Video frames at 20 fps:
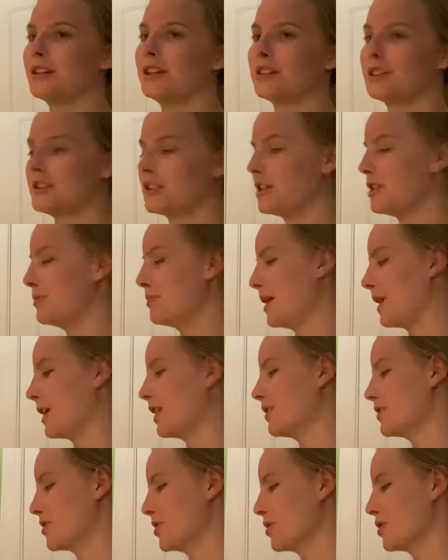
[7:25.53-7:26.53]
She's
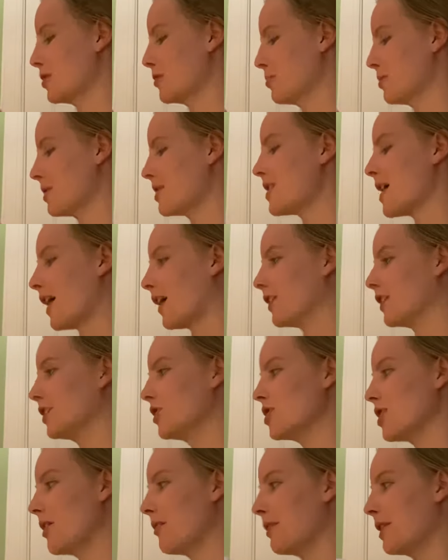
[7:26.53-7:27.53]
making sure to protect the
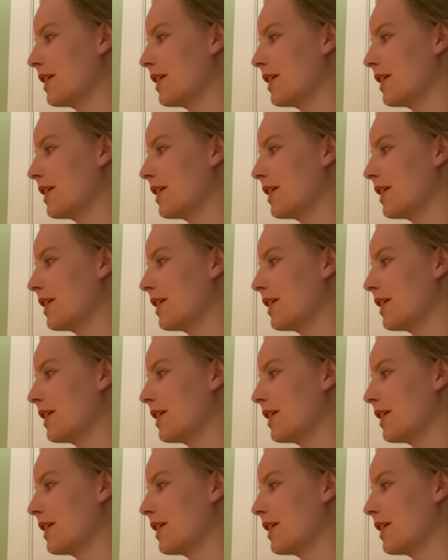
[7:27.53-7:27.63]
joey.